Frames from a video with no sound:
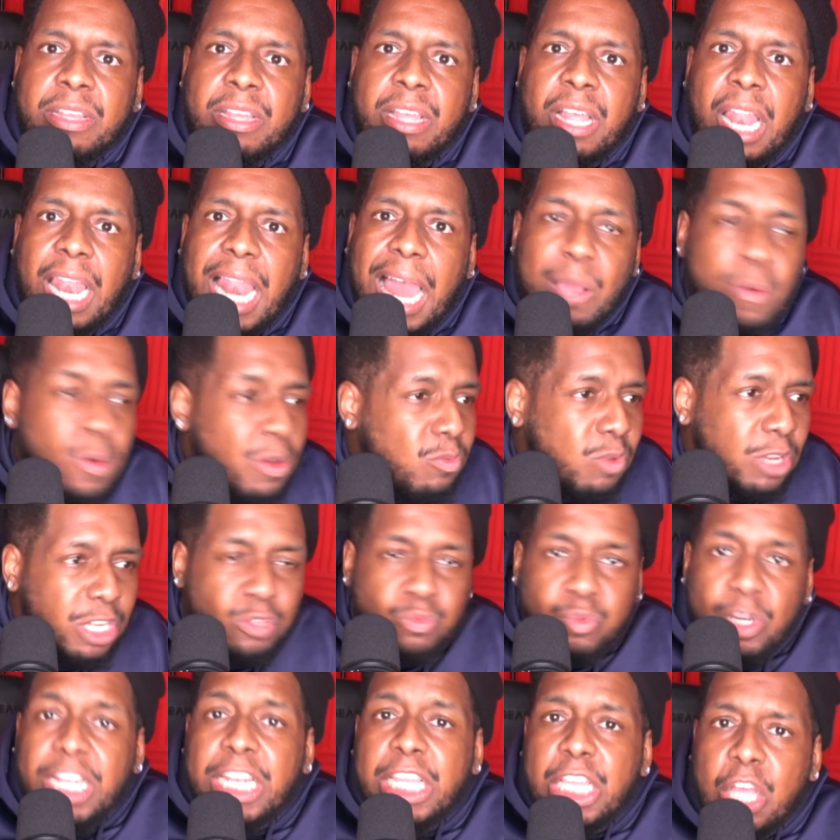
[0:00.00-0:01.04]
Like, what's
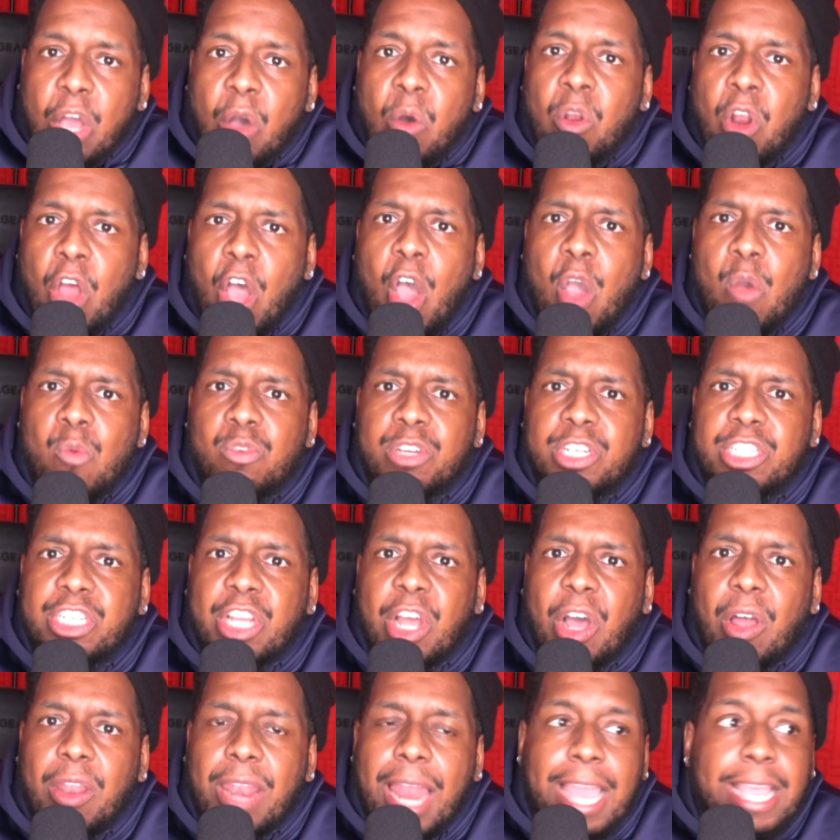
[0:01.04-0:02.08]
really going on with
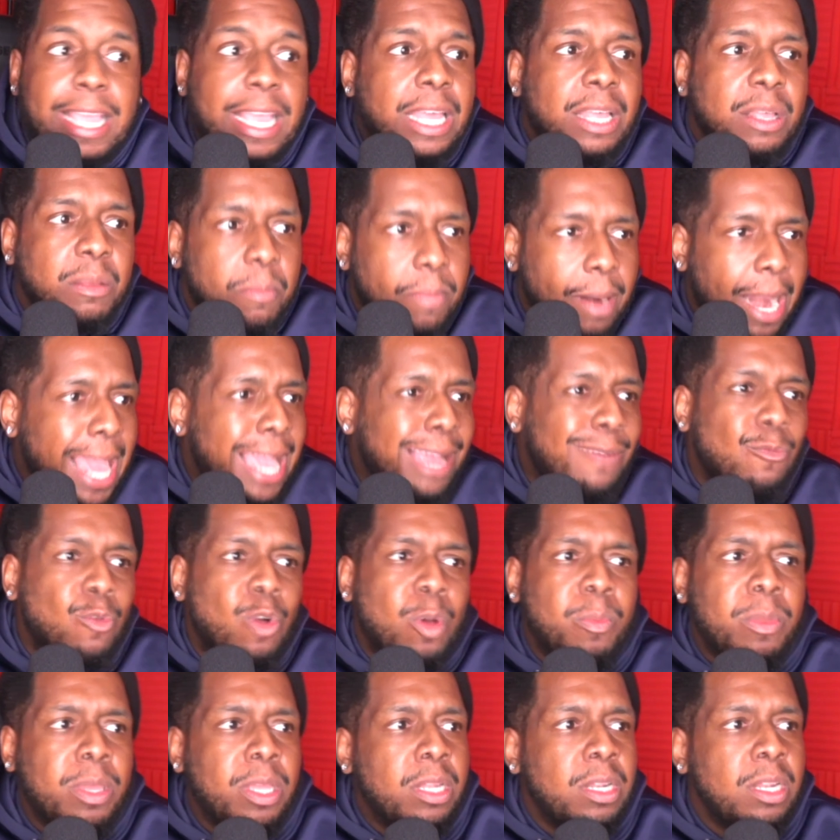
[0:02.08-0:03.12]
y'all? Like, black
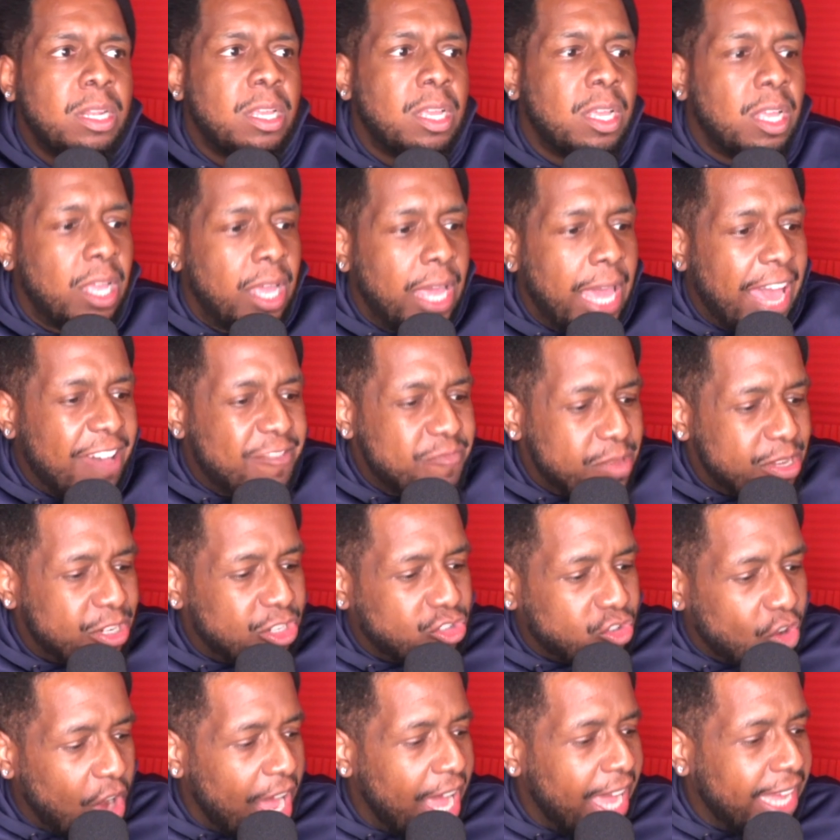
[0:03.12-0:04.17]
women have been
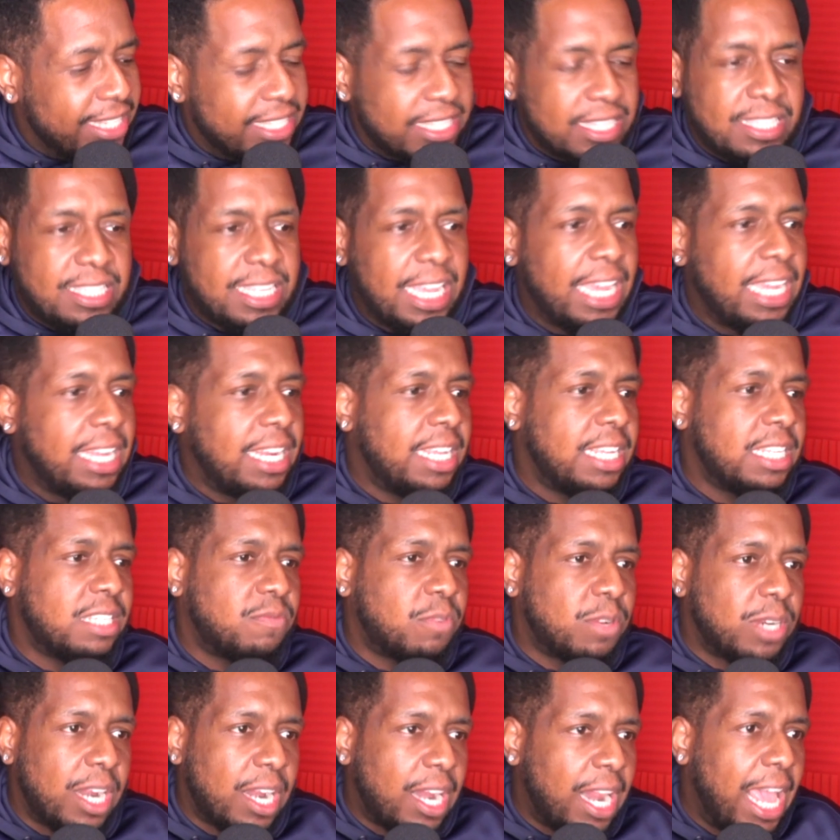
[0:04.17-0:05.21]
trying to say this
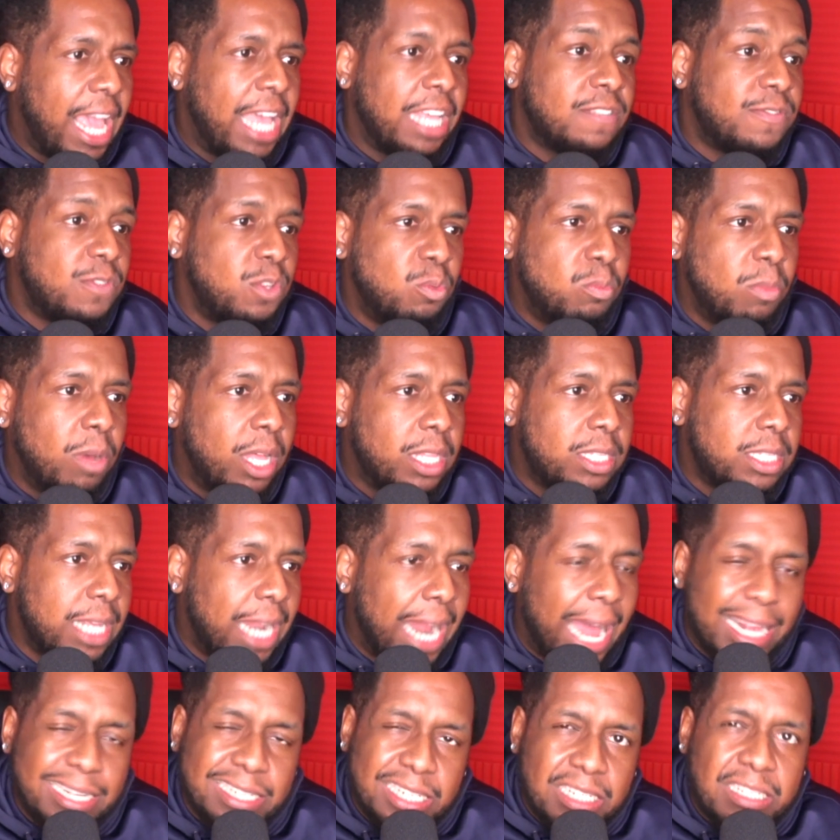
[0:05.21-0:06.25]
for the last few months, and
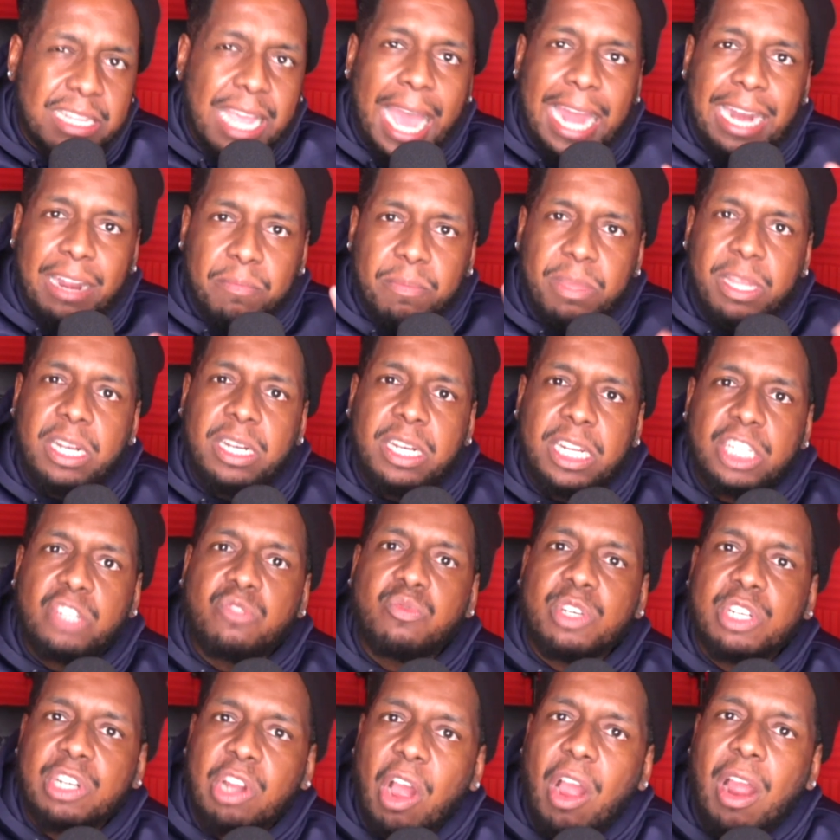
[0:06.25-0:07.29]
I just kind of been
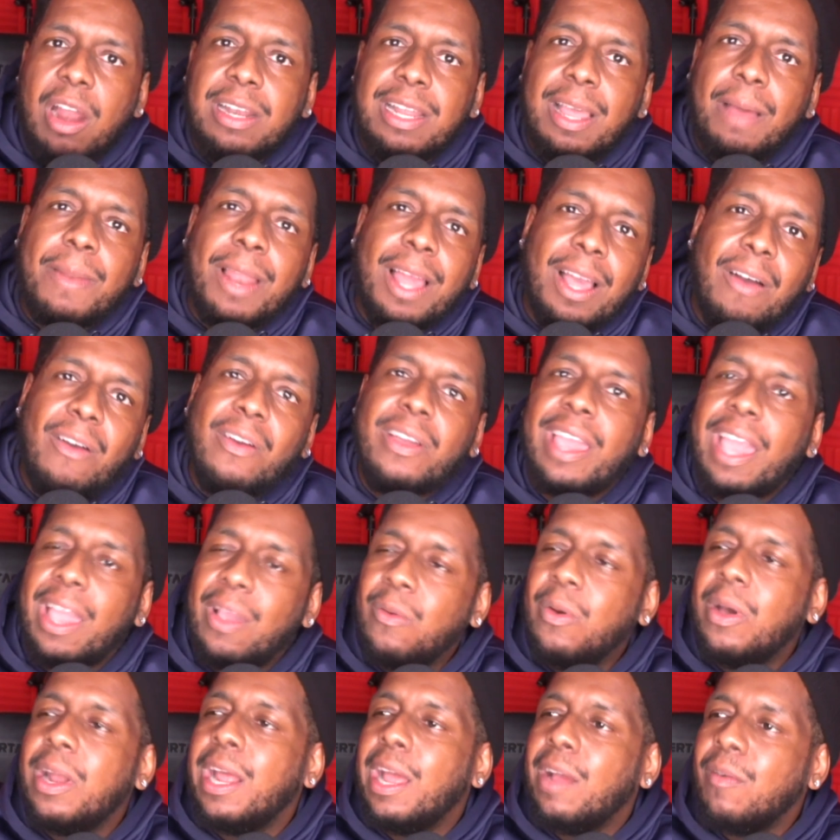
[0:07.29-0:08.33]
disregarding. I'm like, okay,
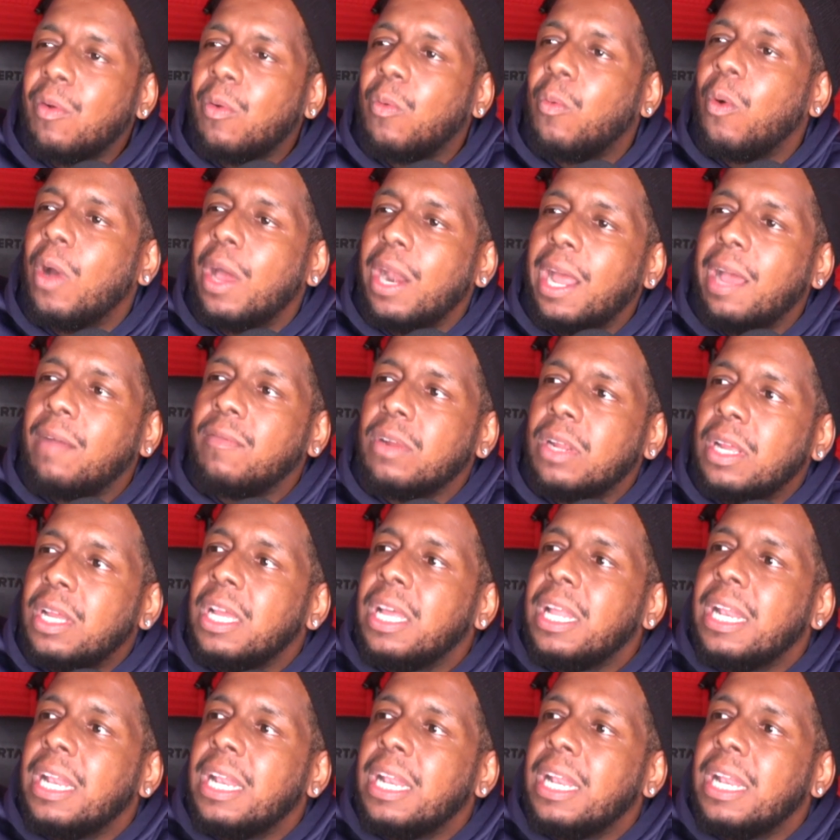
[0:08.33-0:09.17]
whatever.